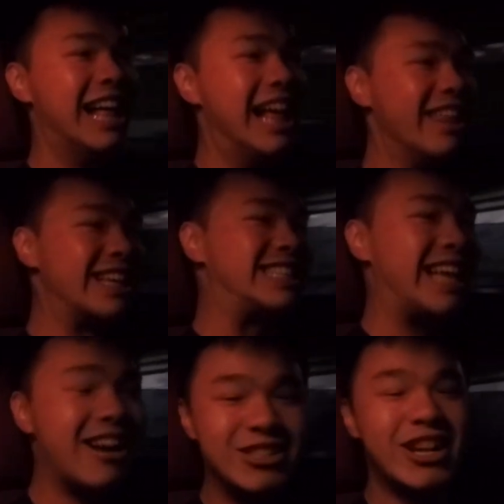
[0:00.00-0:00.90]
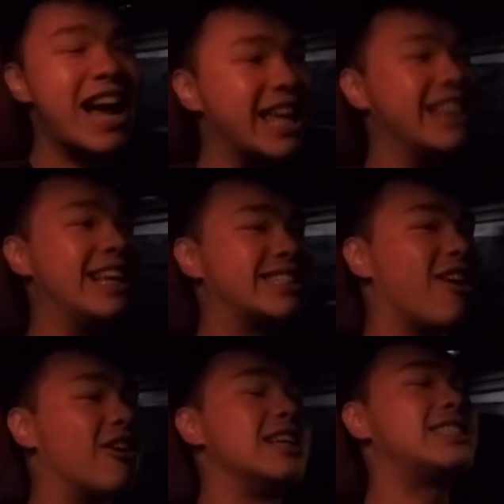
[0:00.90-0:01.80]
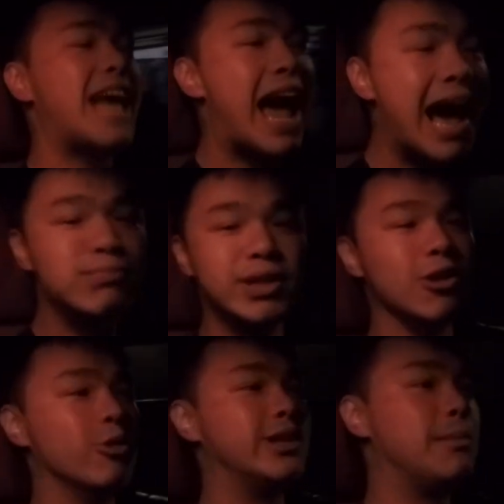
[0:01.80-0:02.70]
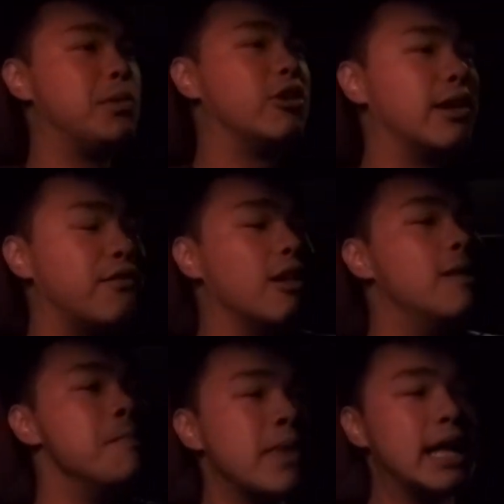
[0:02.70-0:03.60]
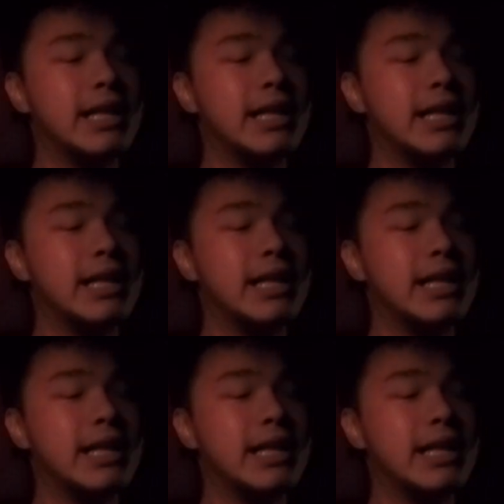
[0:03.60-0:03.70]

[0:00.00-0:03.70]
The soundtrack in this car is absolutely beautiful. It